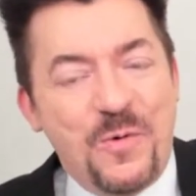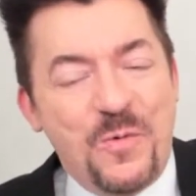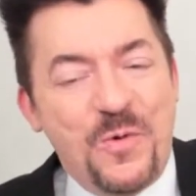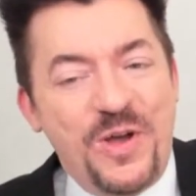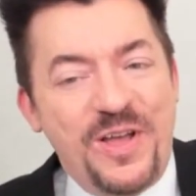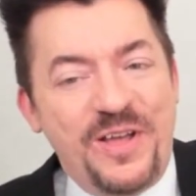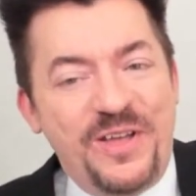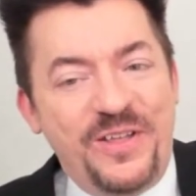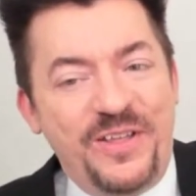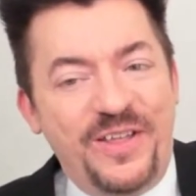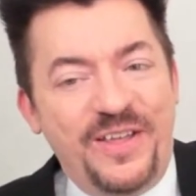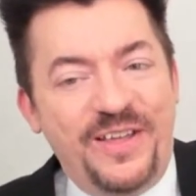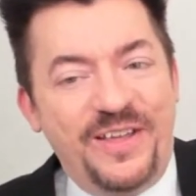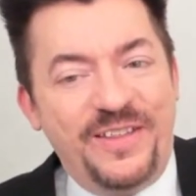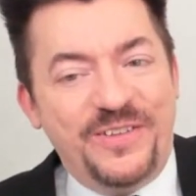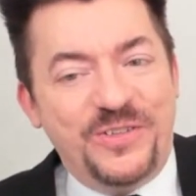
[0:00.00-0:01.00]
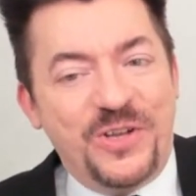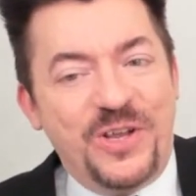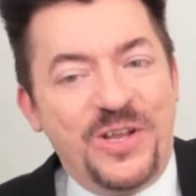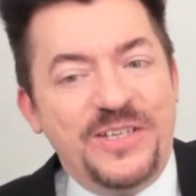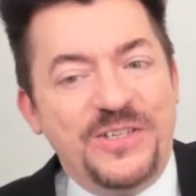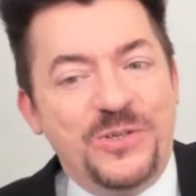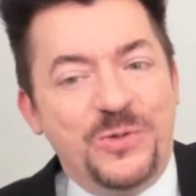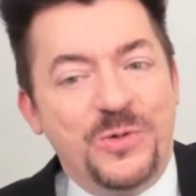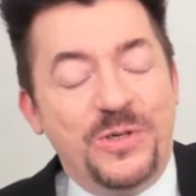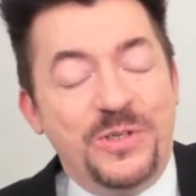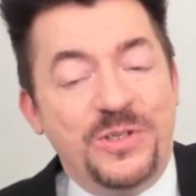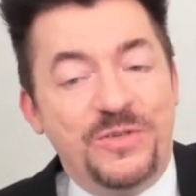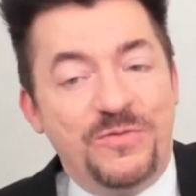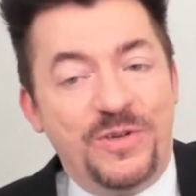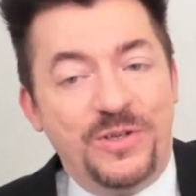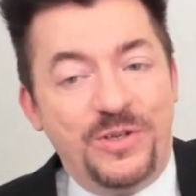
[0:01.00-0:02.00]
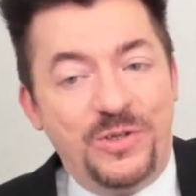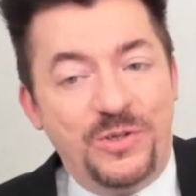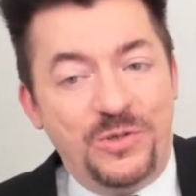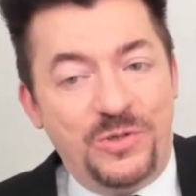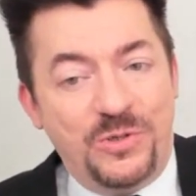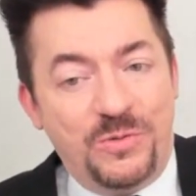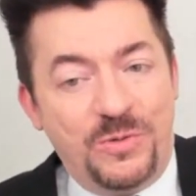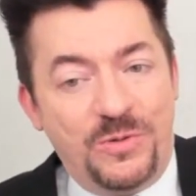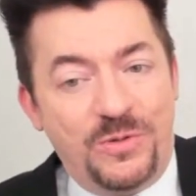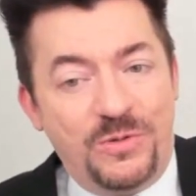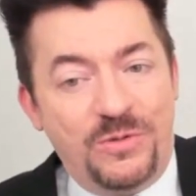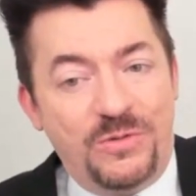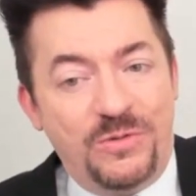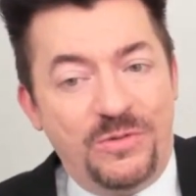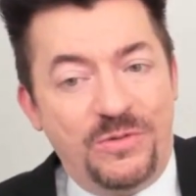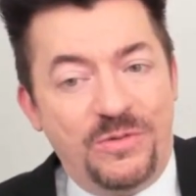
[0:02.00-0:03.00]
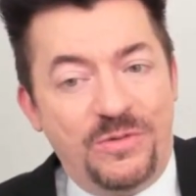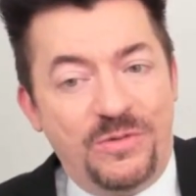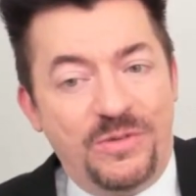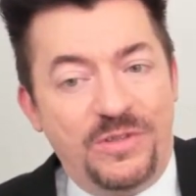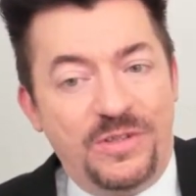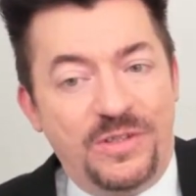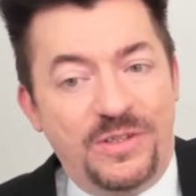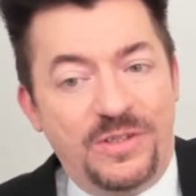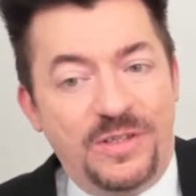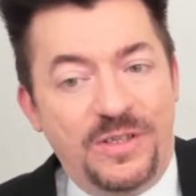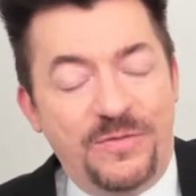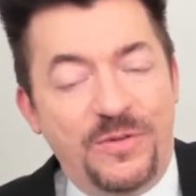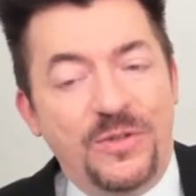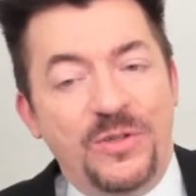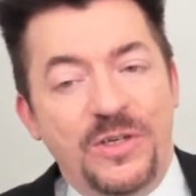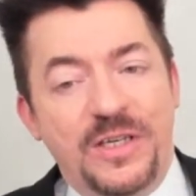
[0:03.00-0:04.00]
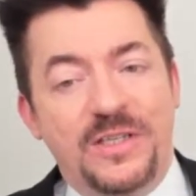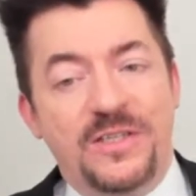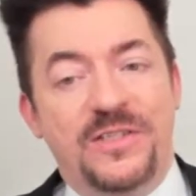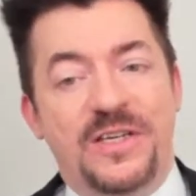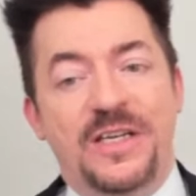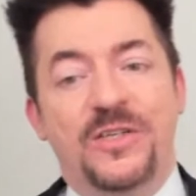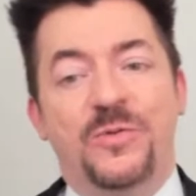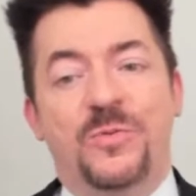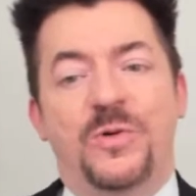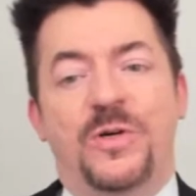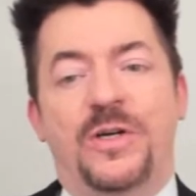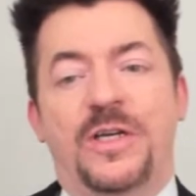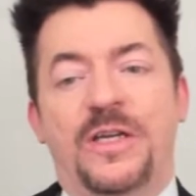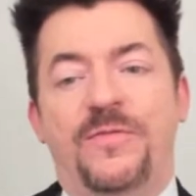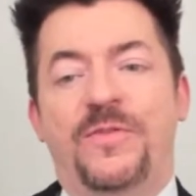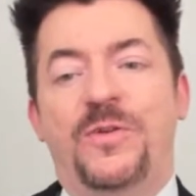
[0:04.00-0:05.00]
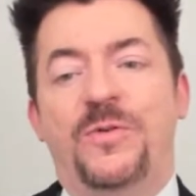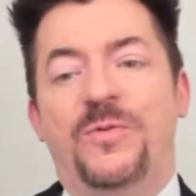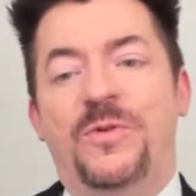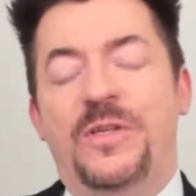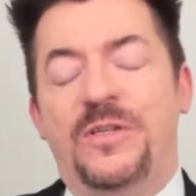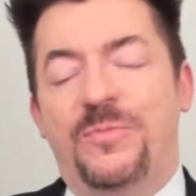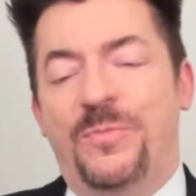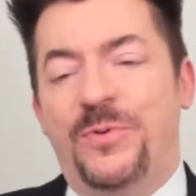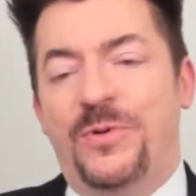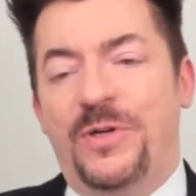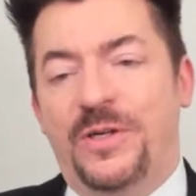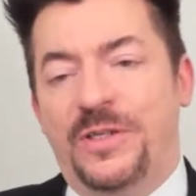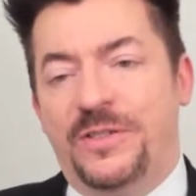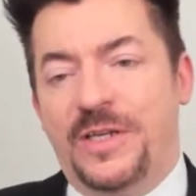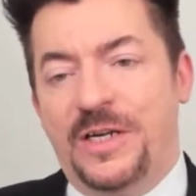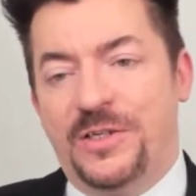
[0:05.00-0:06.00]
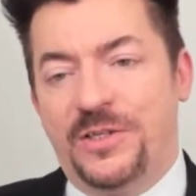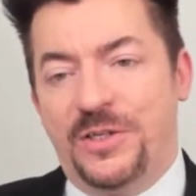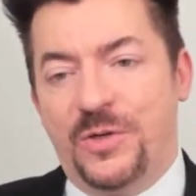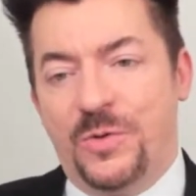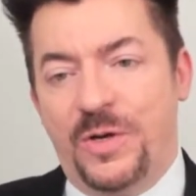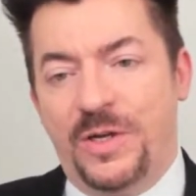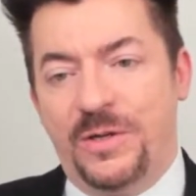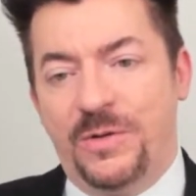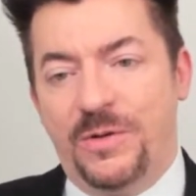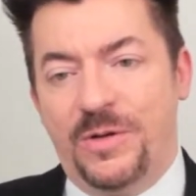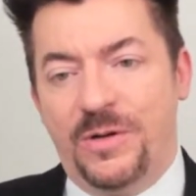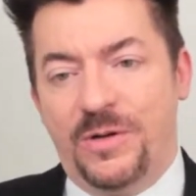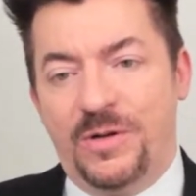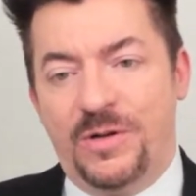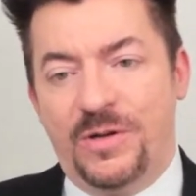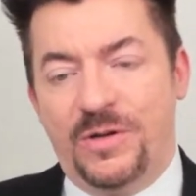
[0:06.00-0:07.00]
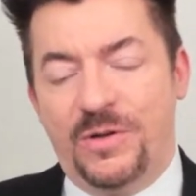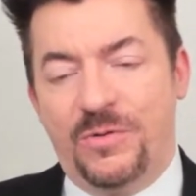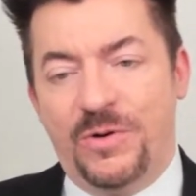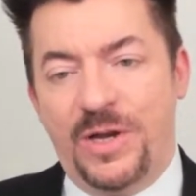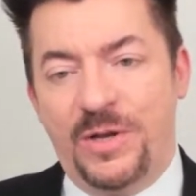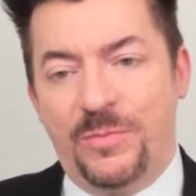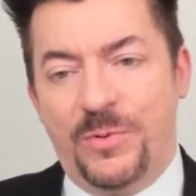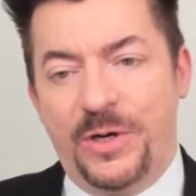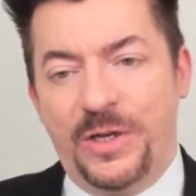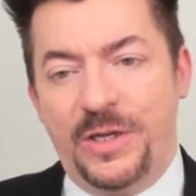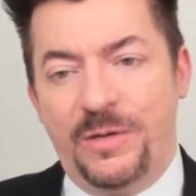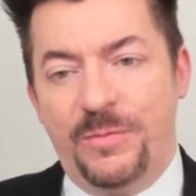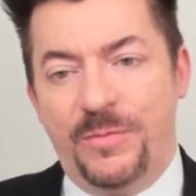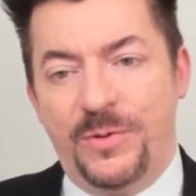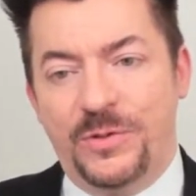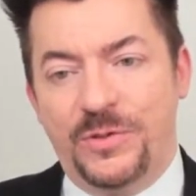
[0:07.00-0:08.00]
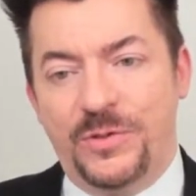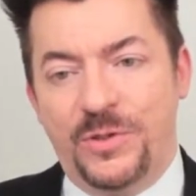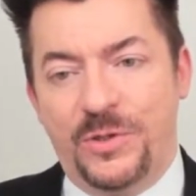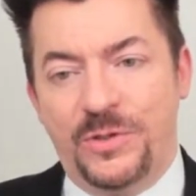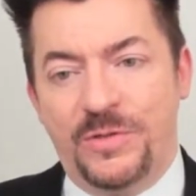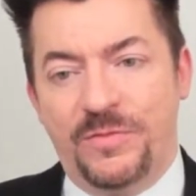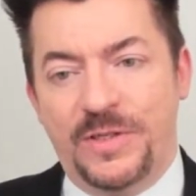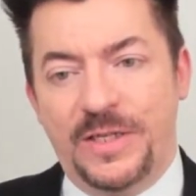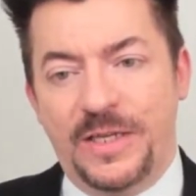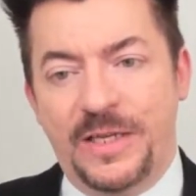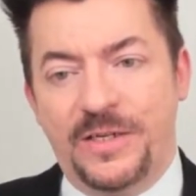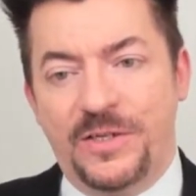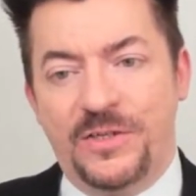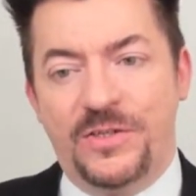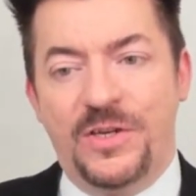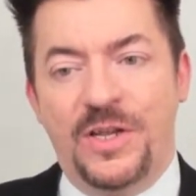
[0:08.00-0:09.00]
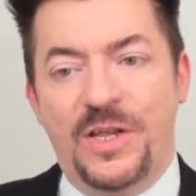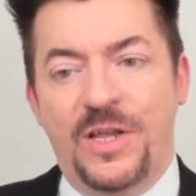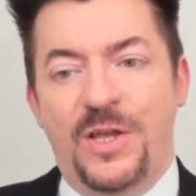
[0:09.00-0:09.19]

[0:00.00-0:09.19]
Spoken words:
Well, there's all sorts of unusual. If you look at Zink's work, his book is actually quite a groundbreaking book, Stones of Atlantis.